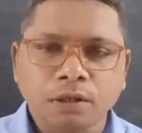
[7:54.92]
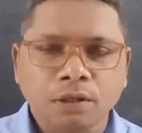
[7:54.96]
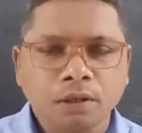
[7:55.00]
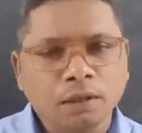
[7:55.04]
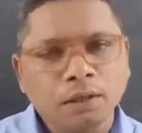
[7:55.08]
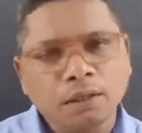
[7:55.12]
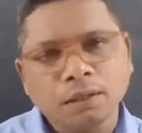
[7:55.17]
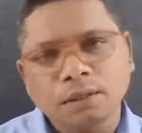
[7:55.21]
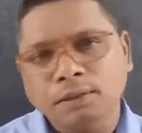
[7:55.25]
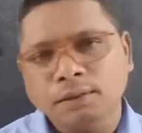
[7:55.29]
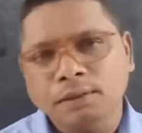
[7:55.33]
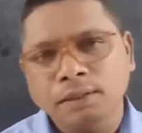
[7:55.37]

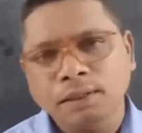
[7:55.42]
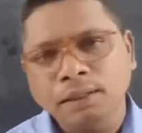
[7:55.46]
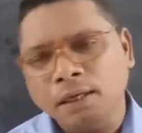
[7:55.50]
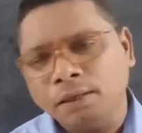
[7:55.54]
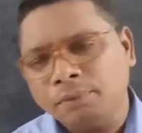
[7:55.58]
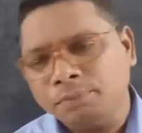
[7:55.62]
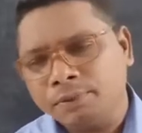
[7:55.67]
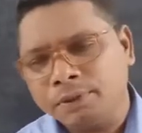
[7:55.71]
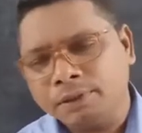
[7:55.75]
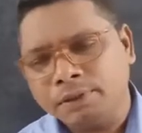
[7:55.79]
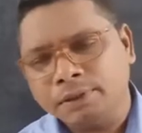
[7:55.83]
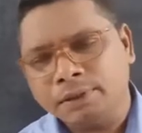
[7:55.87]
Then
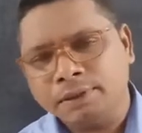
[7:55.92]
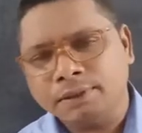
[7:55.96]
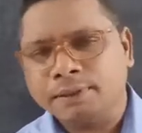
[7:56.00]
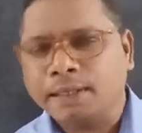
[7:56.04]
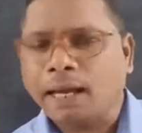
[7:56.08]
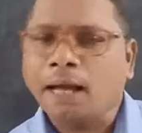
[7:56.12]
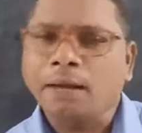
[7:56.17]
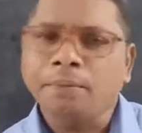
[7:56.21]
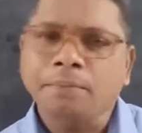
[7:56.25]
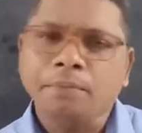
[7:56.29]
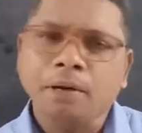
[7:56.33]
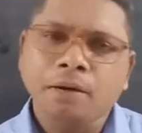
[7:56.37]
after the
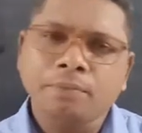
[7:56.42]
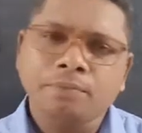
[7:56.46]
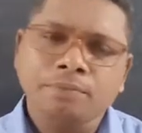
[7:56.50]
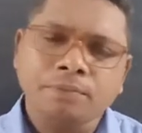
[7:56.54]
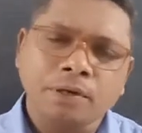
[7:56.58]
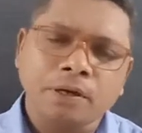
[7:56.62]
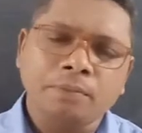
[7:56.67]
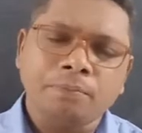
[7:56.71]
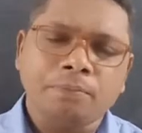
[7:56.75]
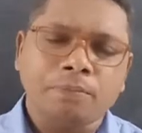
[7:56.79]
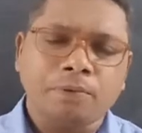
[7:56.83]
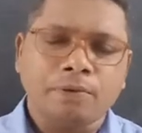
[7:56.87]
time have
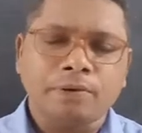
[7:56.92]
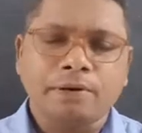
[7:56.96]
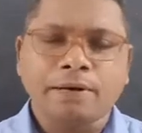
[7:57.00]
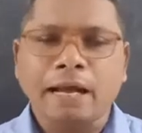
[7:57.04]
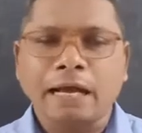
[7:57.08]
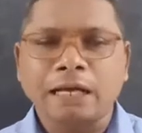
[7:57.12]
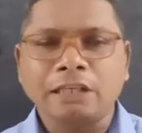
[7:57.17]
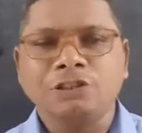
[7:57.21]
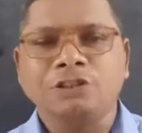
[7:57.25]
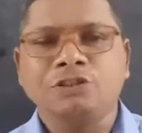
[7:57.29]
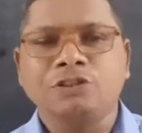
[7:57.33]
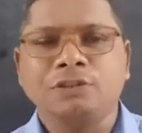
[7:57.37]
come for
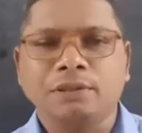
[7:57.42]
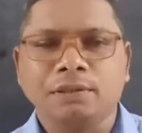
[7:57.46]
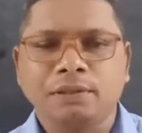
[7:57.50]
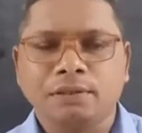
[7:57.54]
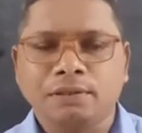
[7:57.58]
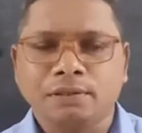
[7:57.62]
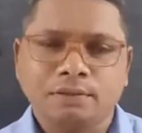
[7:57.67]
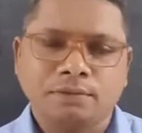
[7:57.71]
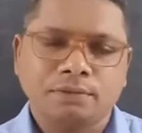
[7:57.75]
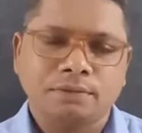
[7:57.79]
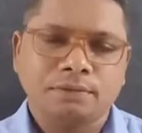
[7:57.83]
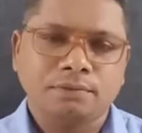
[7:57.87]
dancing,
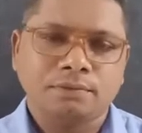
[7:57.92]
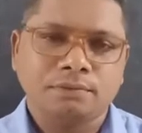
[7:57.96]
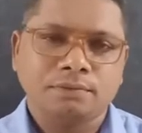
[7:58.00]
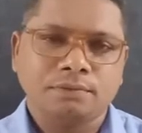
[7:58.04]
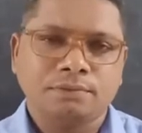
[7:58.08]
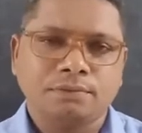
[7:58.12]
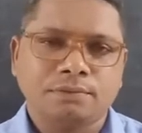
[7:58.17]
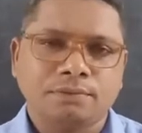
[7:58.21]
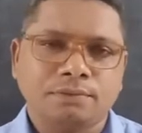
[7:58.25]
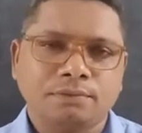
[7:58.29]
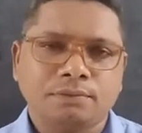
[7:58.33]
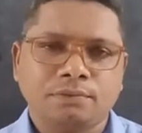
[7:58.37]

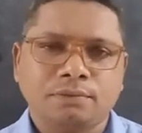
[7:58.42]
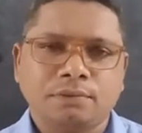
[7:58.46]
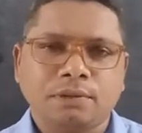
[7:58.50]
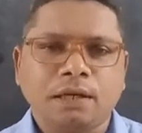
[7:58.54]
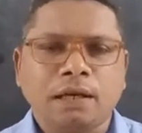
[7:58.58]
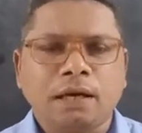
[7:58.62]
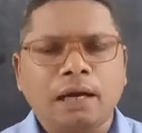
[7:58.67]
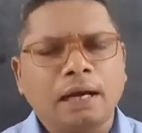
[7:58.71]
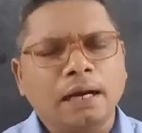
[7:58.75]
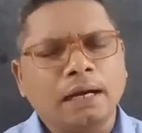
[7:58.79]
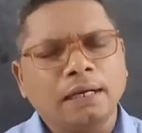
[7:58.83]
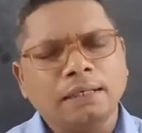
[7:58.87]

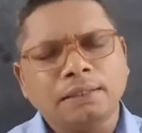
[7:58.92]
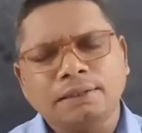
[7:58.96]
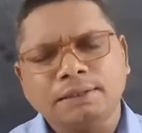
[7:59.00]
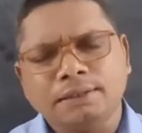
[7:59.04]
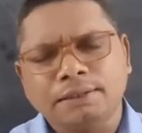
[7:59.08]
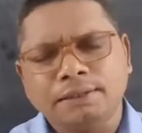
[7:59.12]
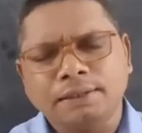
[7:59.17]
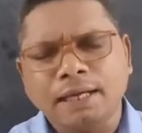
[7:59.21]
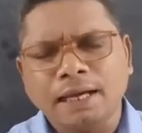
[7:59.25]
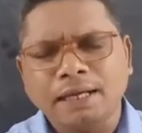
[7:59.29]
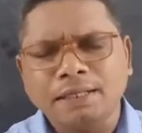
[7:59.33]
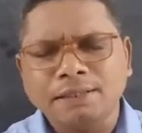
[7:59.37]
and she
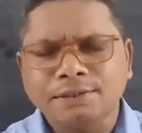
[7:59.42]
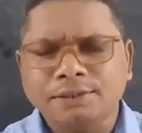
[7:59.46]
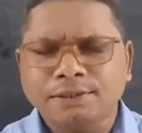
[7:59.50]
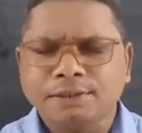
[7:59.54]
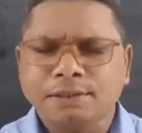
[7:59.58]
danced a